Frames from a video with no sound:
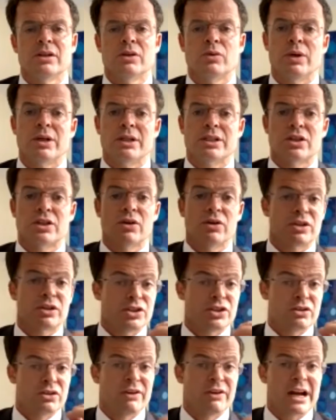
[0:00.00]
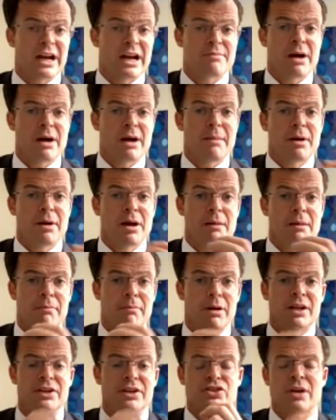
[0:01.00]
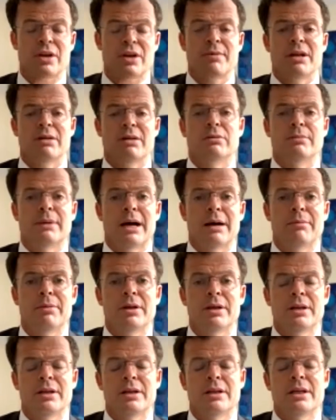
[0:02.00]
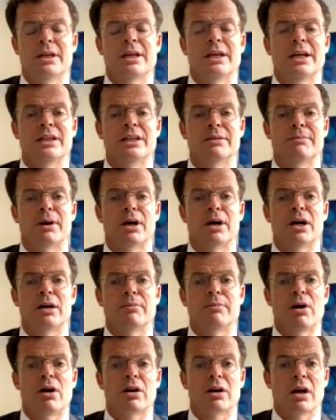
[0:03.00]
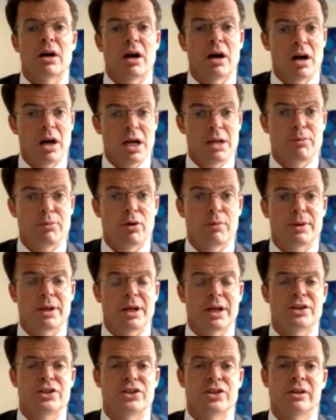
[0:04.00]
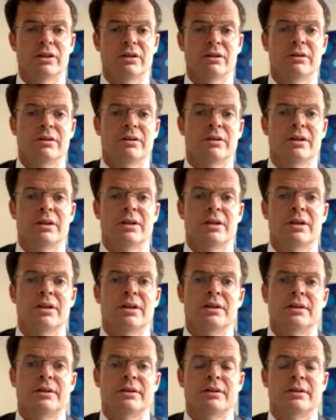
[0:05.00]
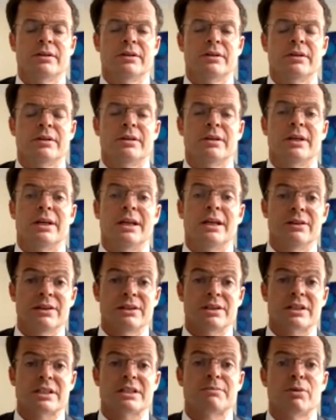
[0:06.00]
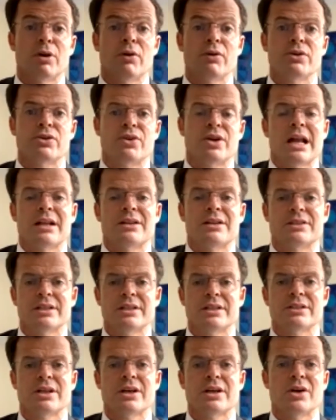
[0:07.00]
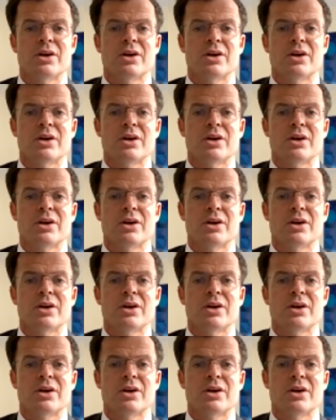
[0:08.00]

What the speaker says: which looked at durvalumab plus tremelimumab in the biomarker high population. In this exploratory analysis,